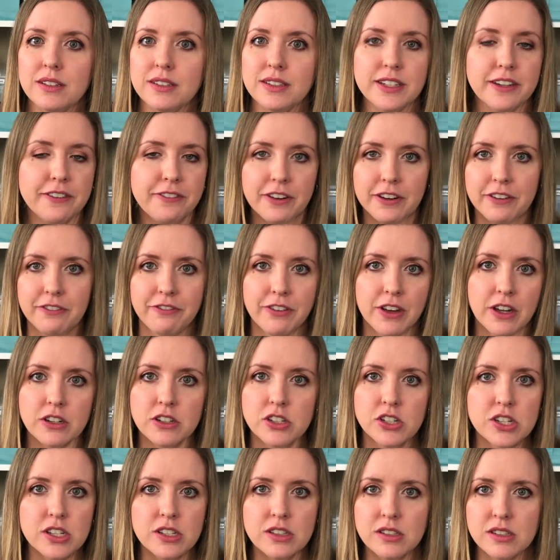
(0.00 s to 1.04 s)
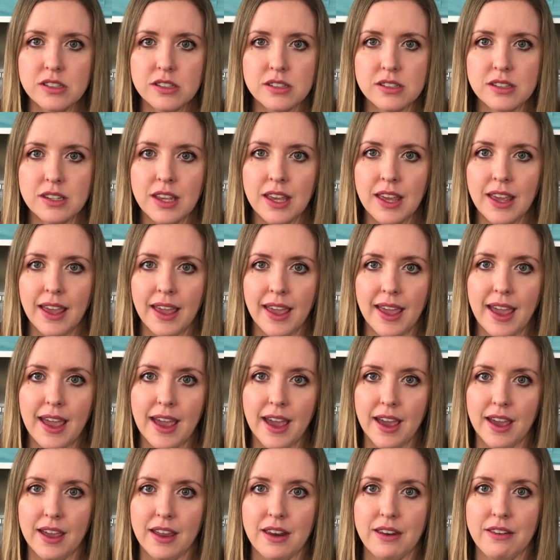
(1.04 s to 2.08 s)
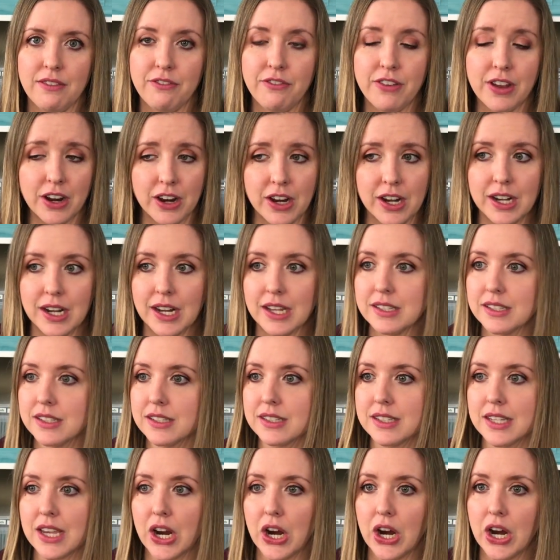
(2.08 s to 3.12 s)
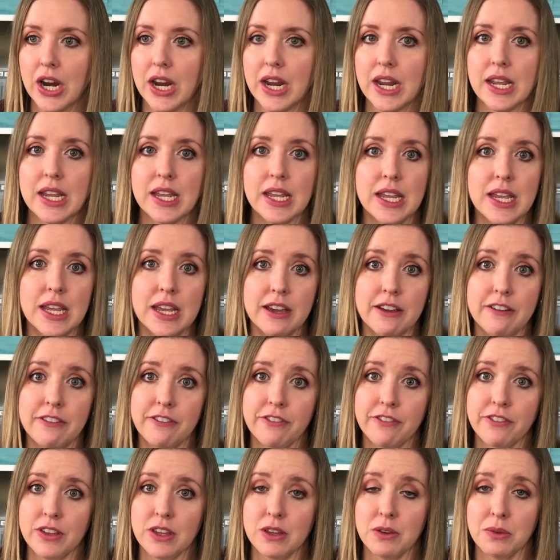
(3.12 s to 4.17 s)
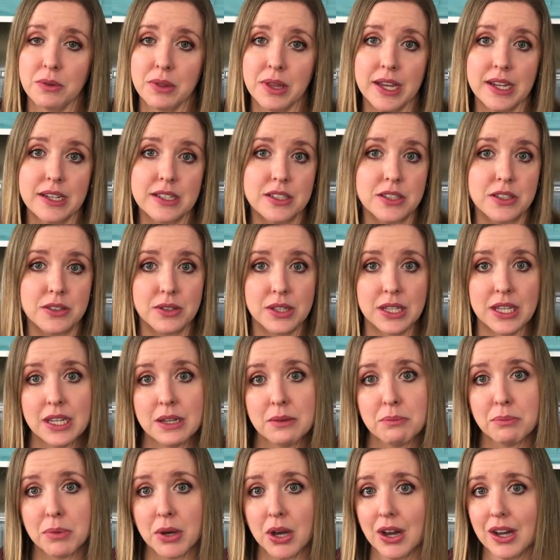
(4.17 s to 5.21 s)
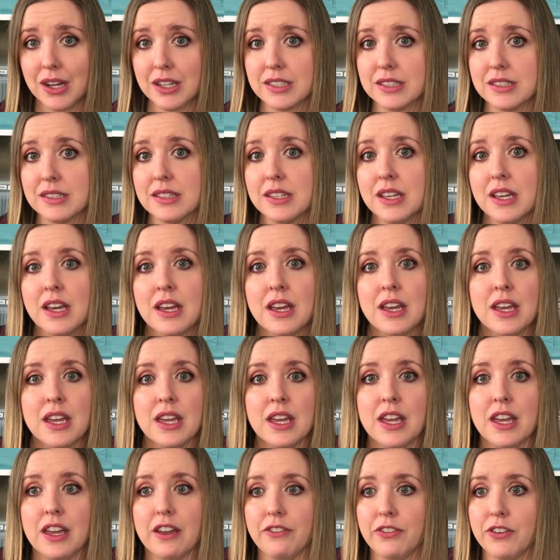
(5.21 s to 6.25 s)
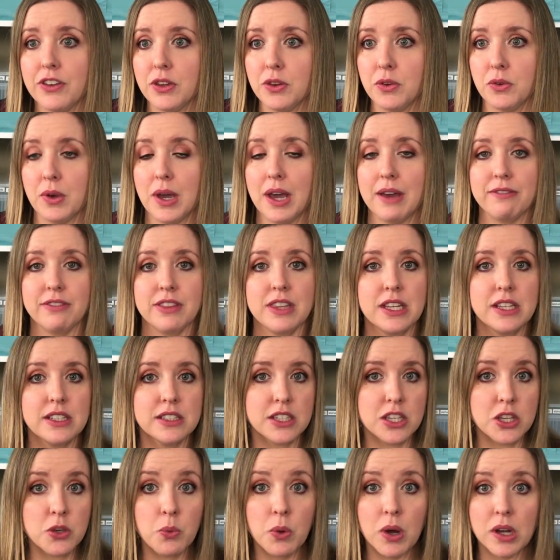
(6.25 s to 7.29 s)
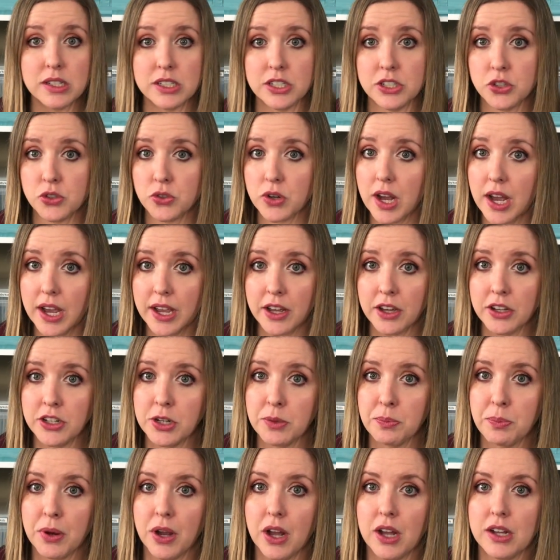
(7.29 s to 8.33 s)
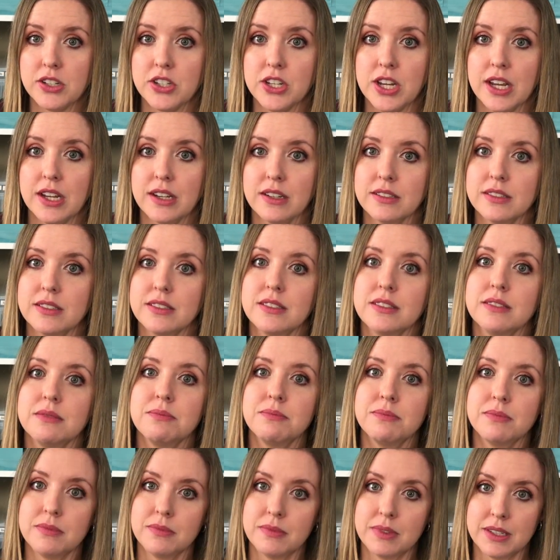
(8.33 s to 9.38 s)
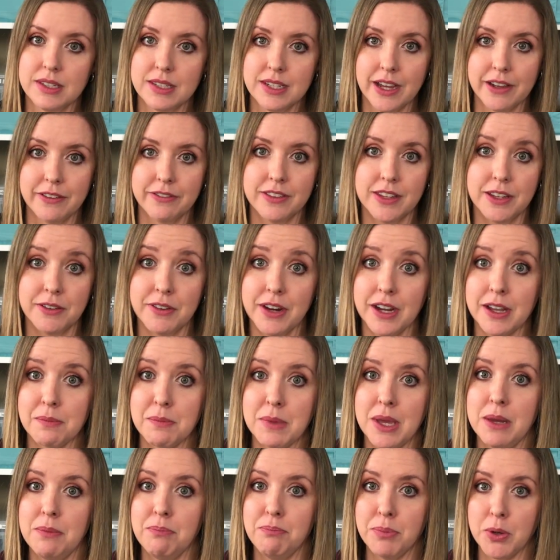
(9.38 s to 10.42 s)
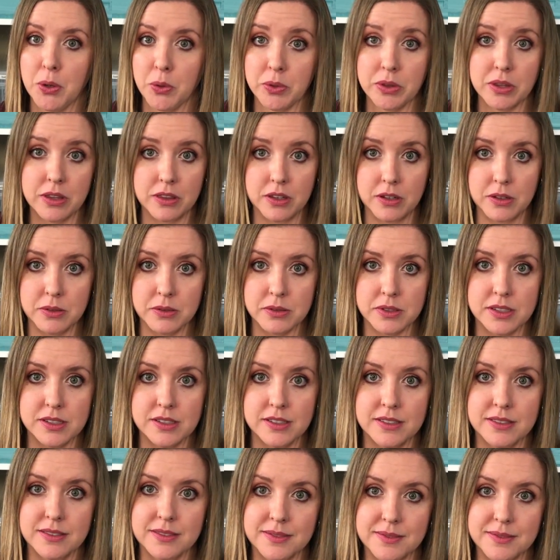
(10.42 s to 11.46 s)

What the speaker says: different functions and very necessary if you like to heat emboss, if you have things that you want to dry on your projects. Definitely recommend both of those.